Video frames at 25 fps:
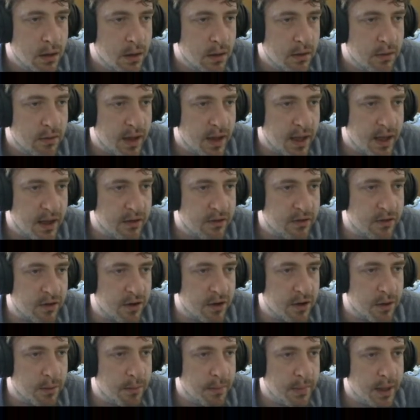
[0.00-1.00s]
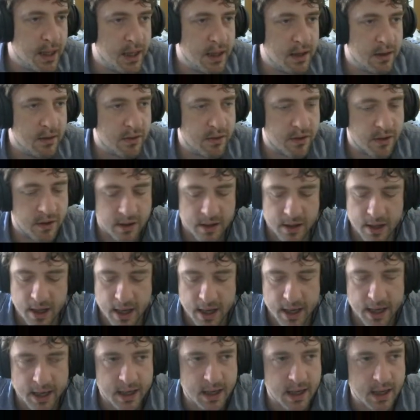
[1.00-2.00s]
that is going to mean that,
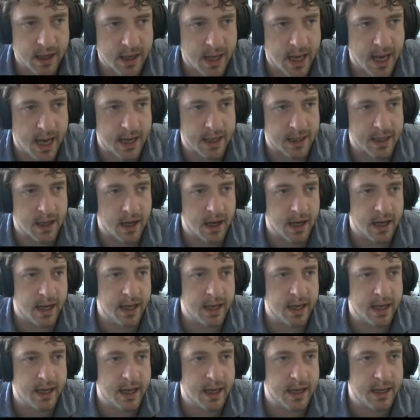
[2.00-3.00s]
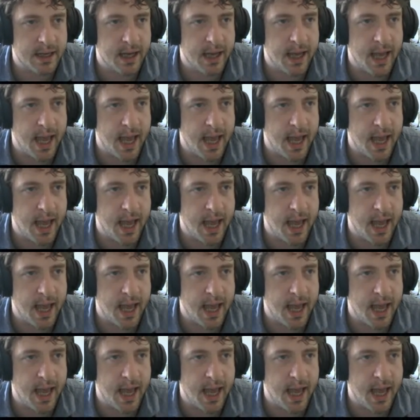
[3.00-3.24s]
like, can I